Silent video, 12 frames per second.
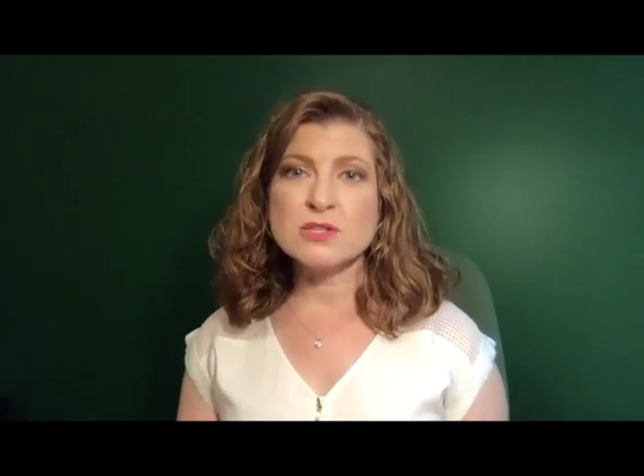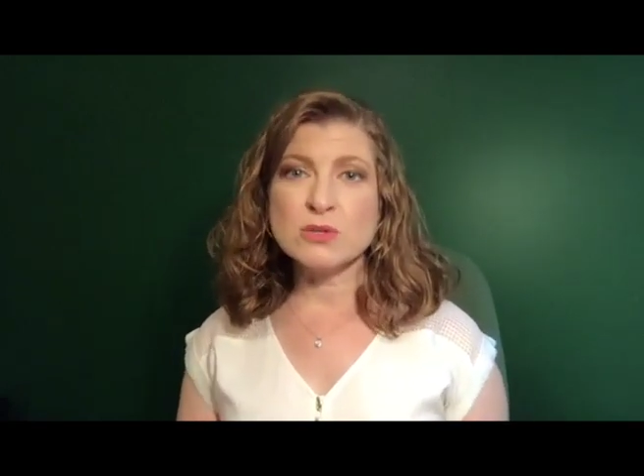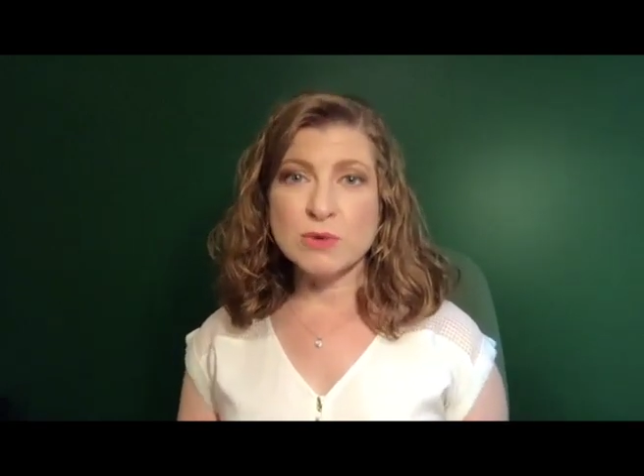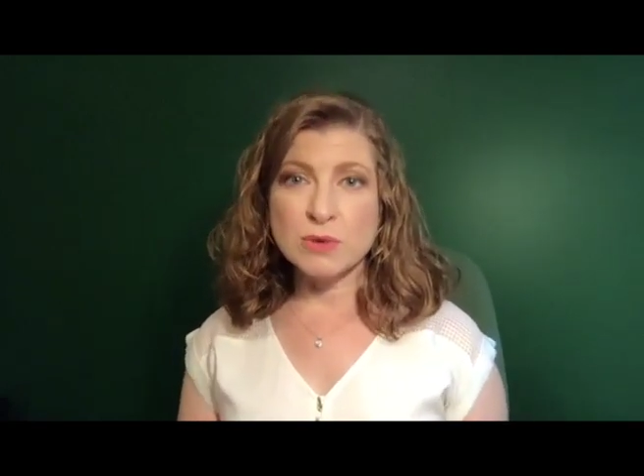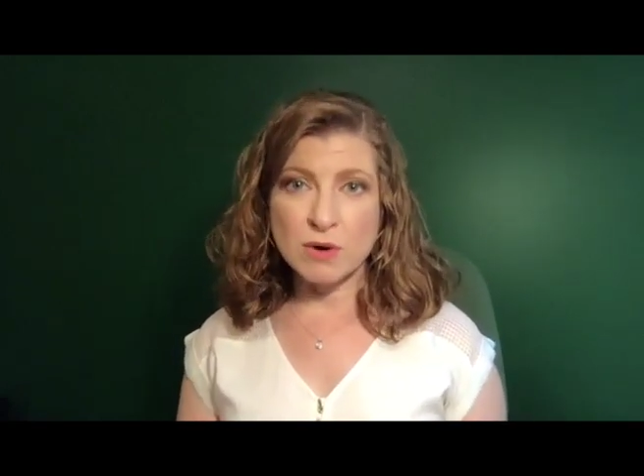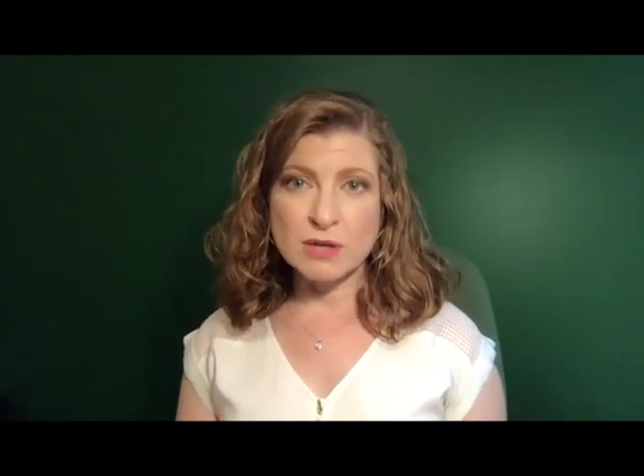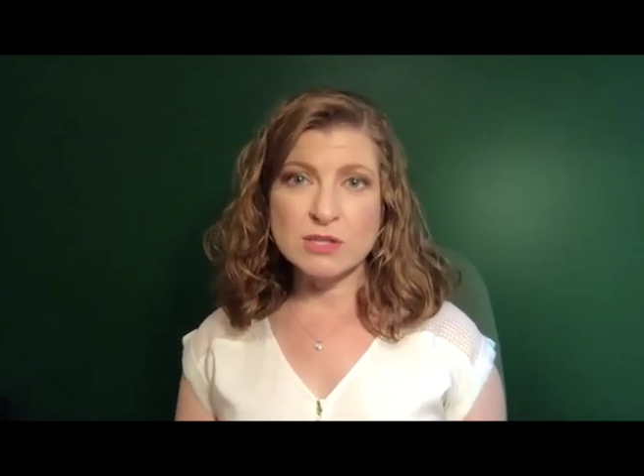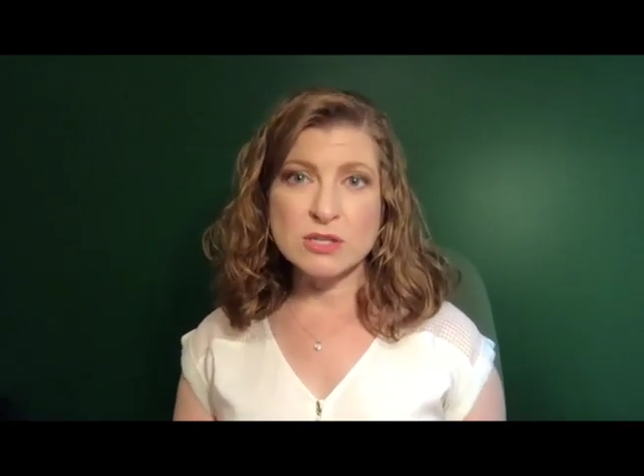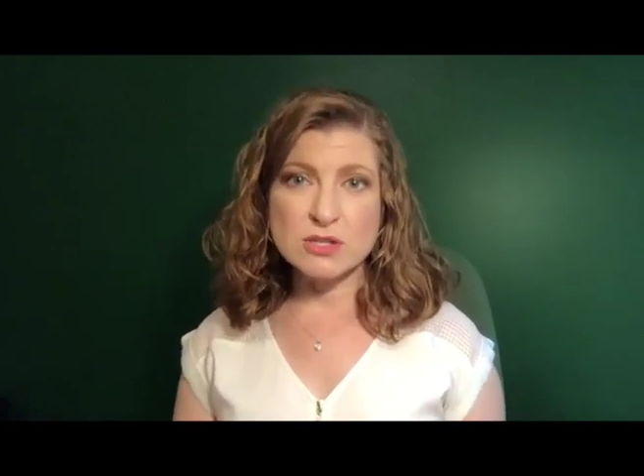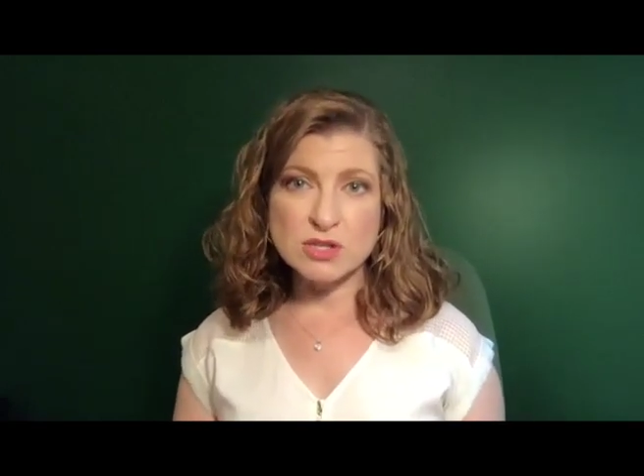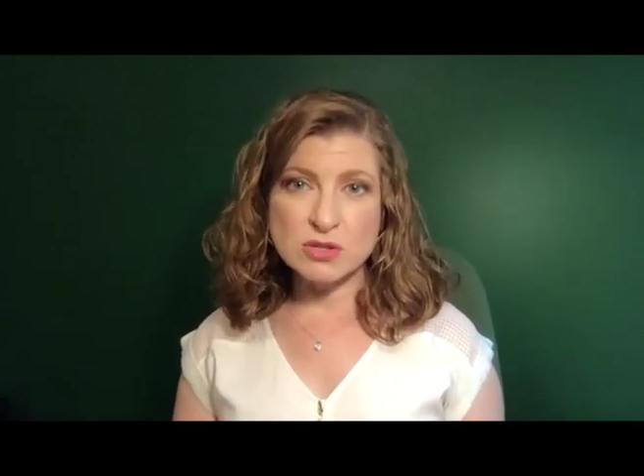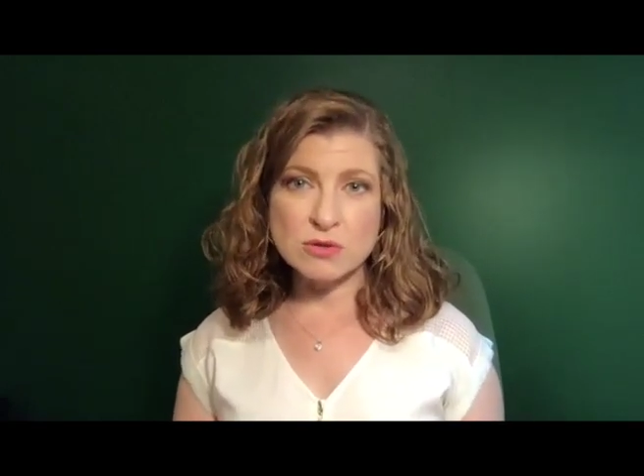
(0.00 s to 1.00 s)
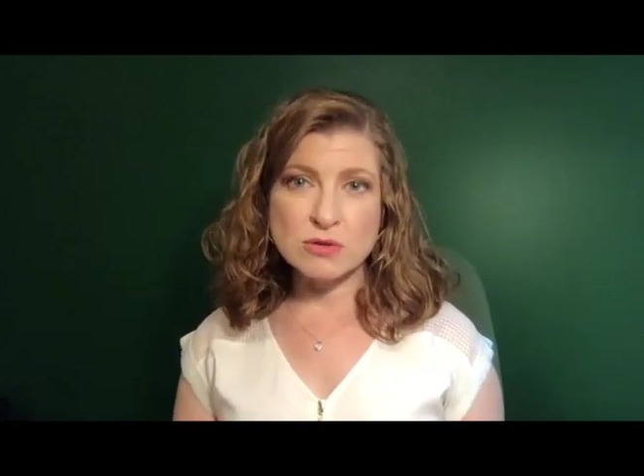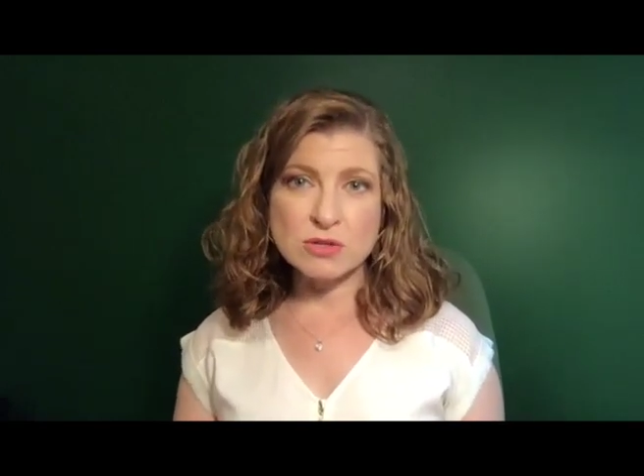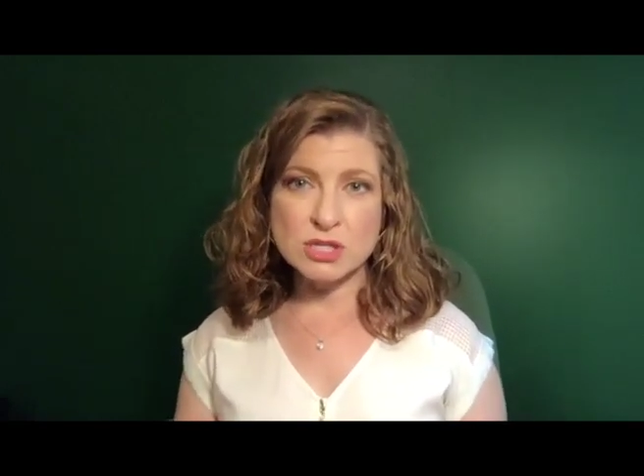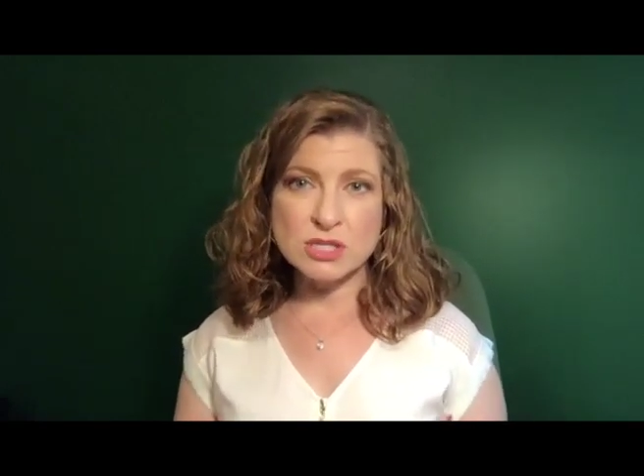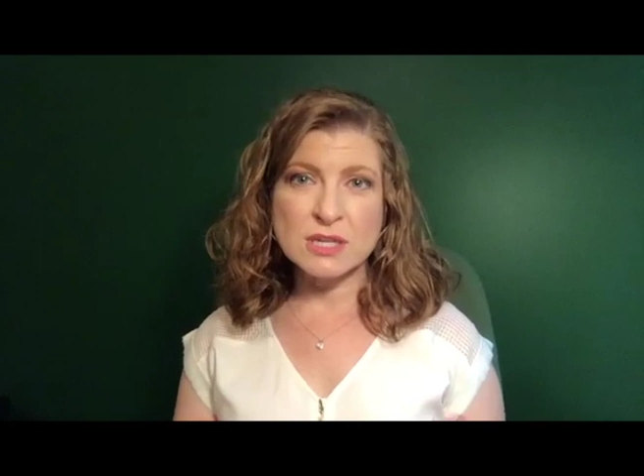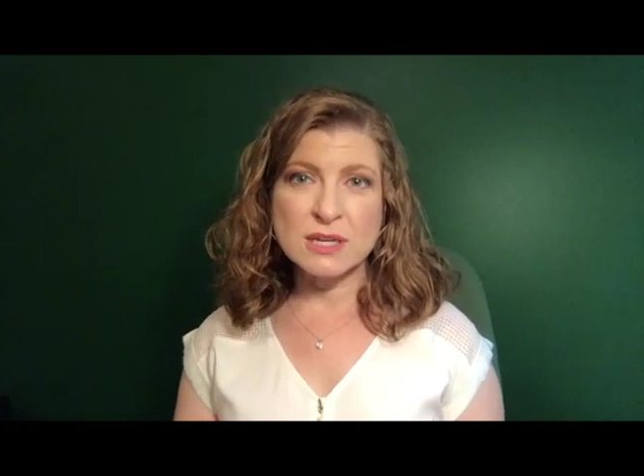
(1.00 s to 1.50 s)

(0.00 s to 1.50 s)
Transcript: So we want to search